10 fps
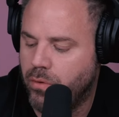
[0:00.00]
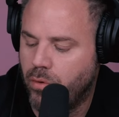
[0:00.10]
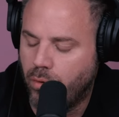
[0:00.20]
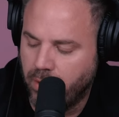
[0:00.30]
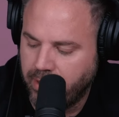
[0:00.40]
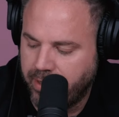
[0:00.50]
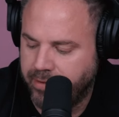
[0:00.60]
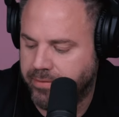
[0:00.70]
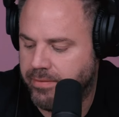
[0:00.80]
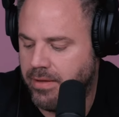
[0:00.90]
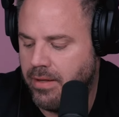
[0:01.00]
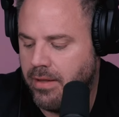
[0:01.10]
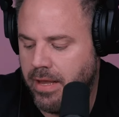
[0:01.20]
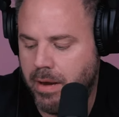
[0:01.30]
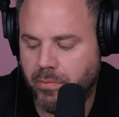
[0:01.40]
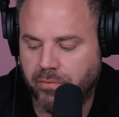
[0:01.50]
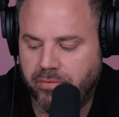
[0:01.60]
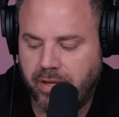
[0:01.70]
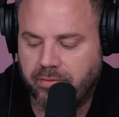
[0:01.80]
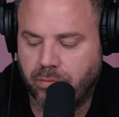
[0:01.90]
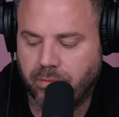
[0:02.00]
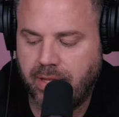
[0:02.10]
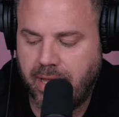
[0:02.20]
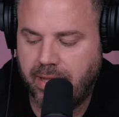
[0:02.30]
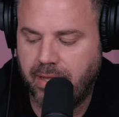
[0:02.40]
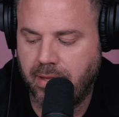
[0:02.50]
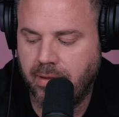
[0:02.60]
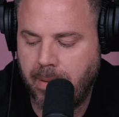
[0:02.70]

New Orleans, April 6th through 10th.